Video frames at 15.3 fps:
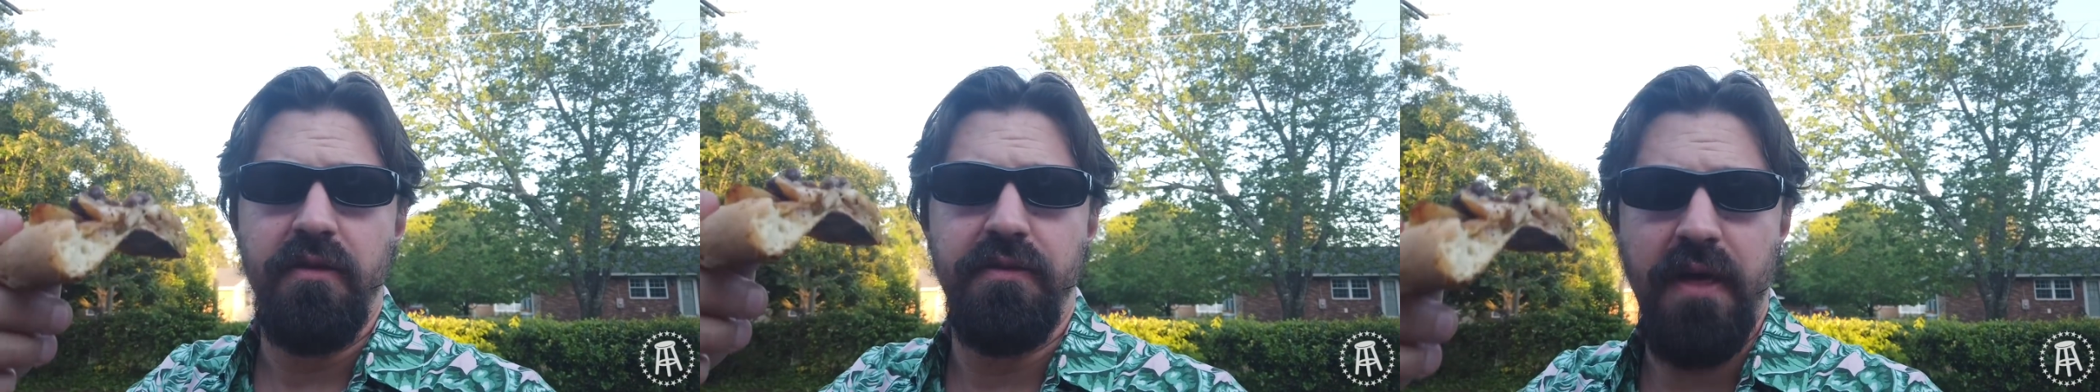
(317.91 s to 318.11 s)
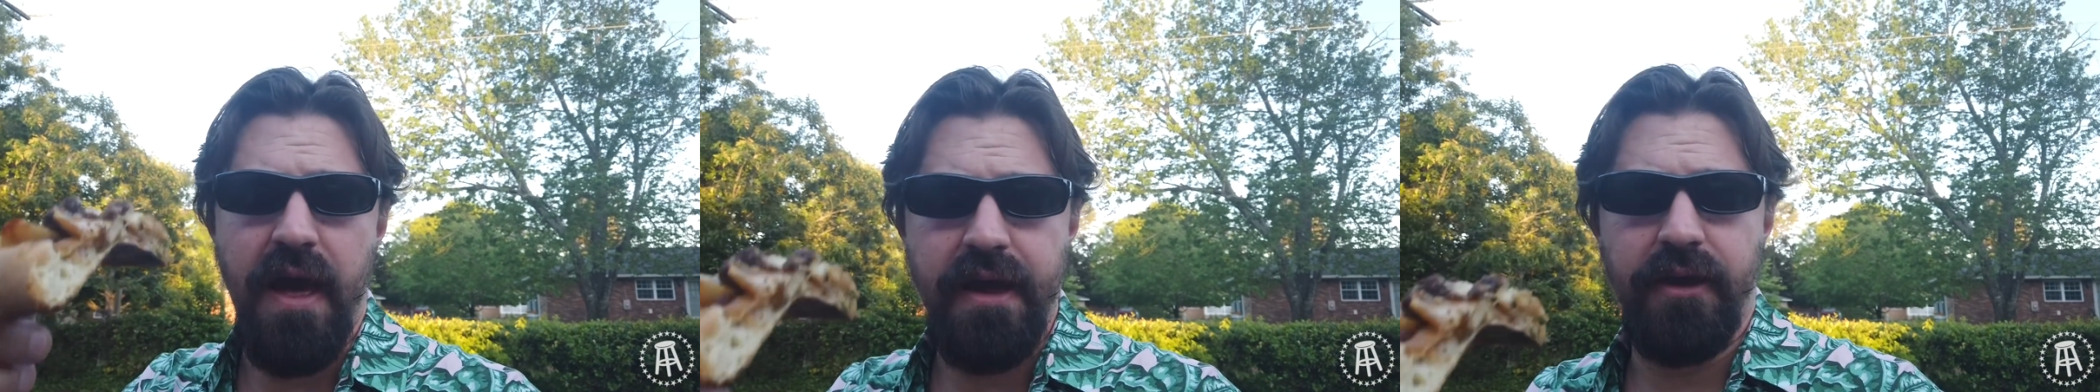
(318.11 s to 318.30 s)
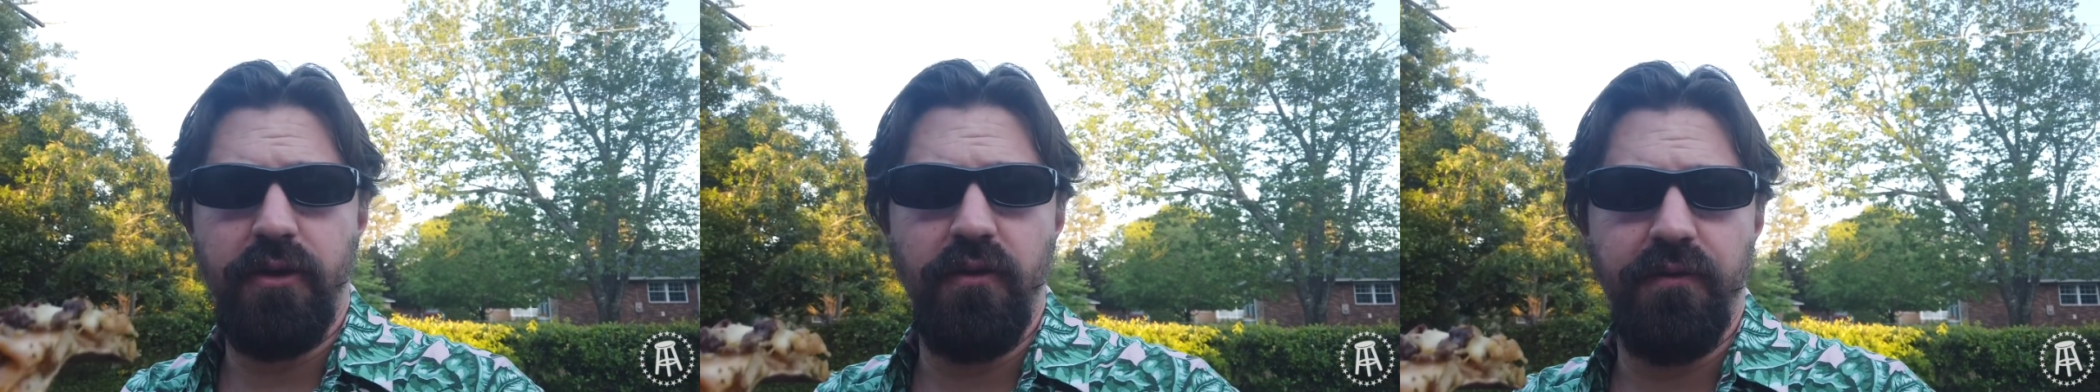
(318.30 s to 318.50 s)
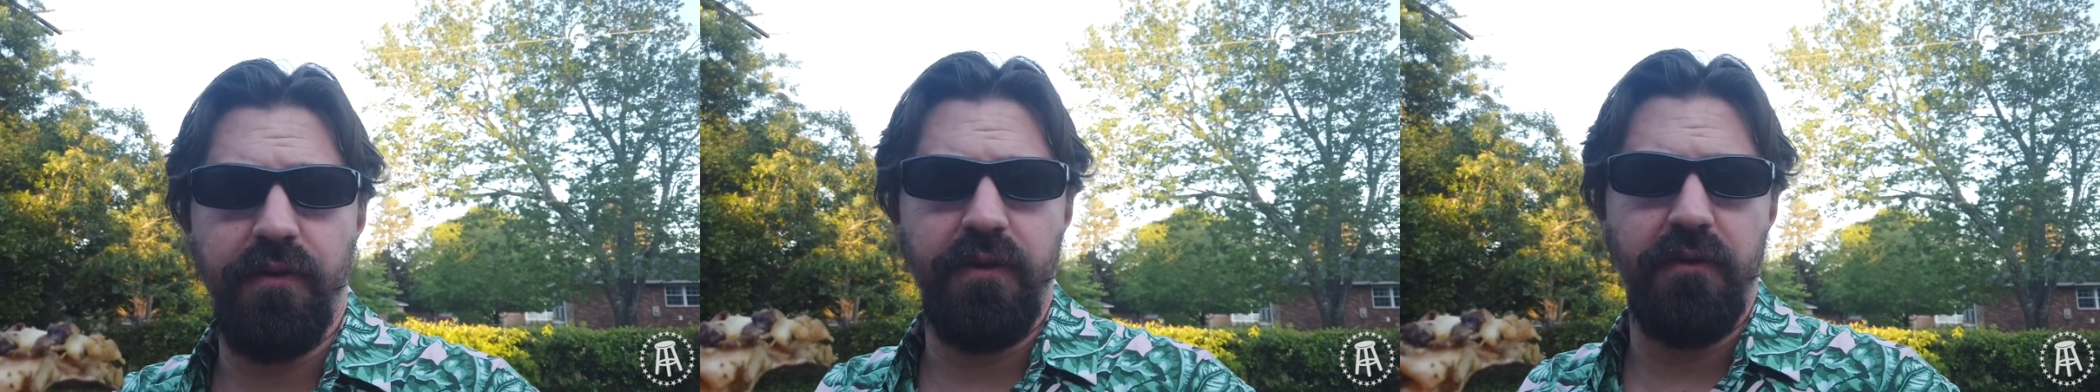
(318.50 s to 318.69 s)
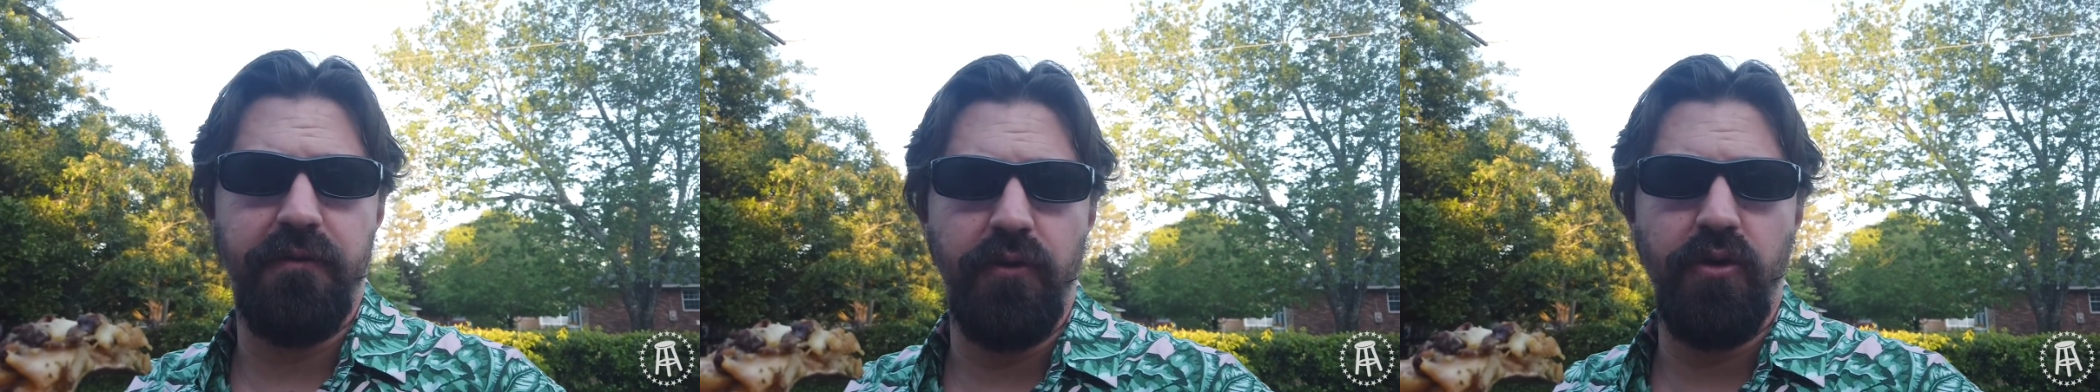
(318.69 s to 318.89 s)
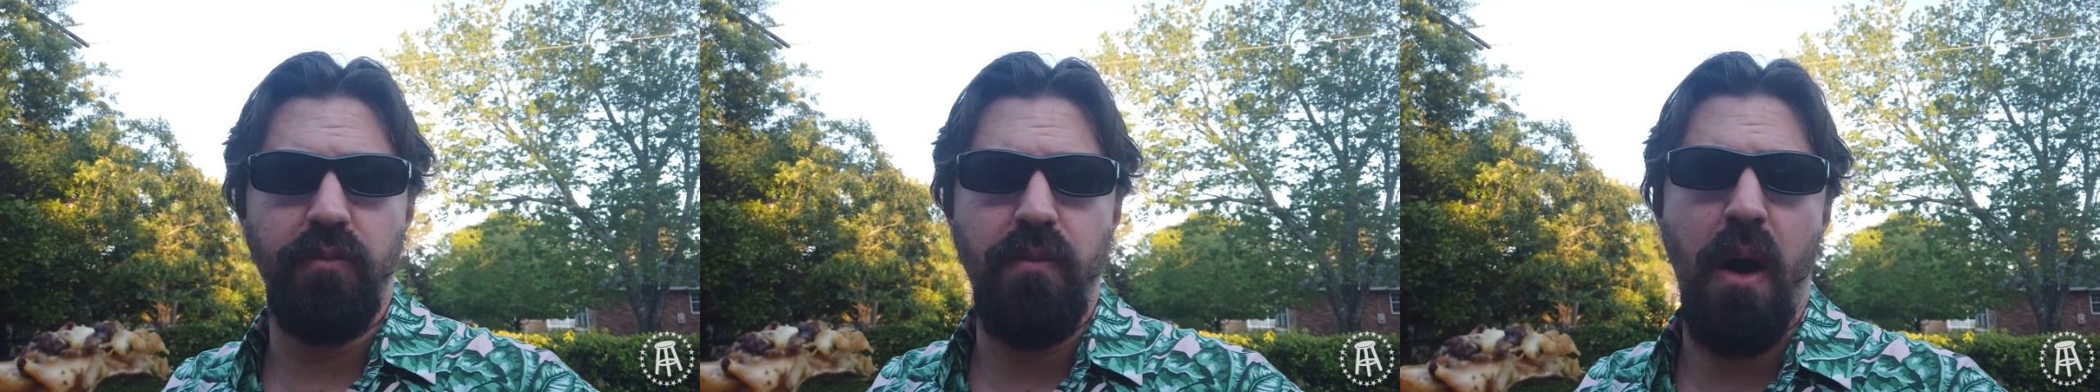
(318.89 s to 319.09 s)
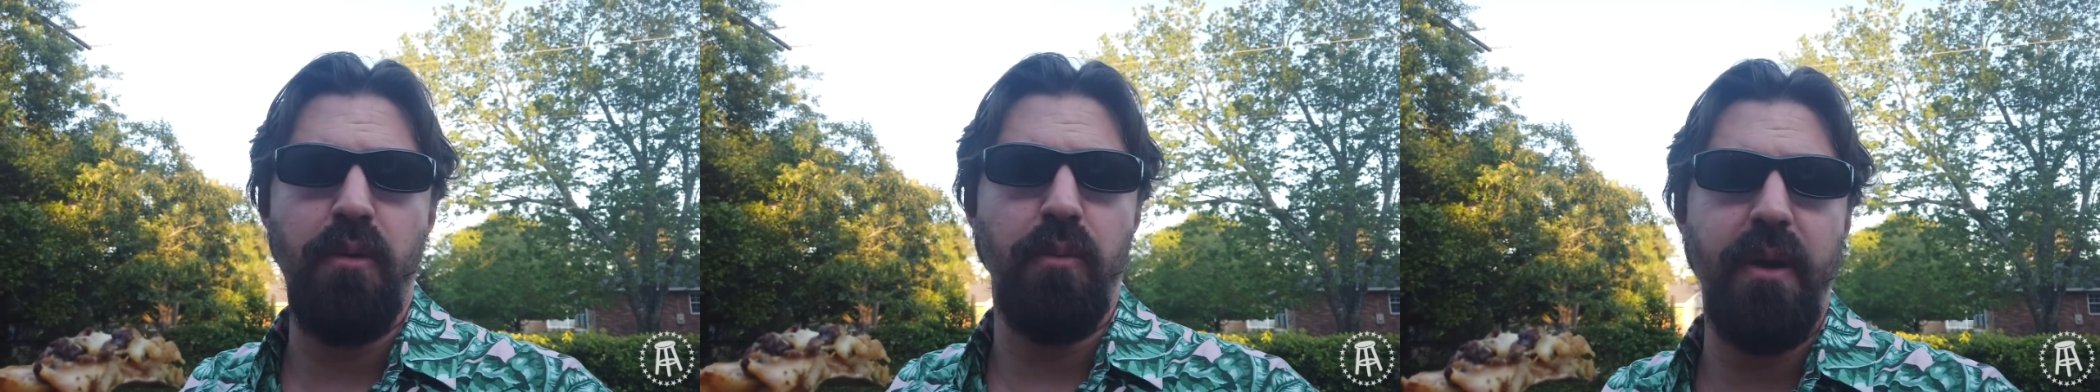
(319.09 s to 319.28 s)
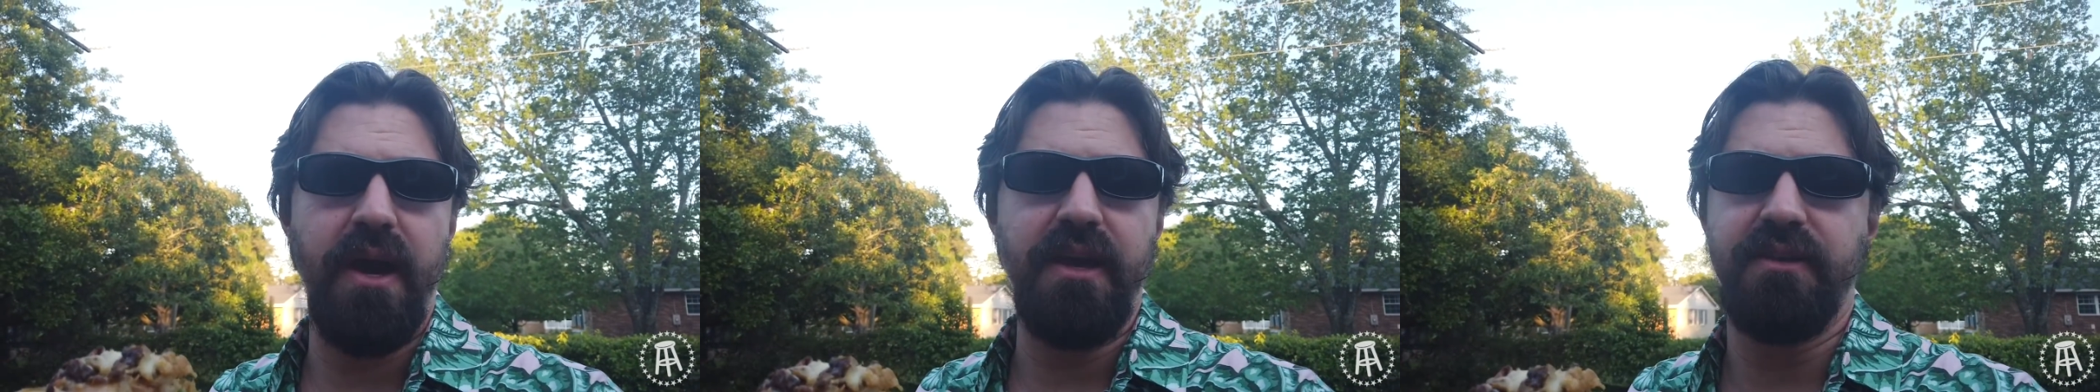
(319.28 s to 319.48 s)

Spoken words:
Thank you for the food, Mama Bay.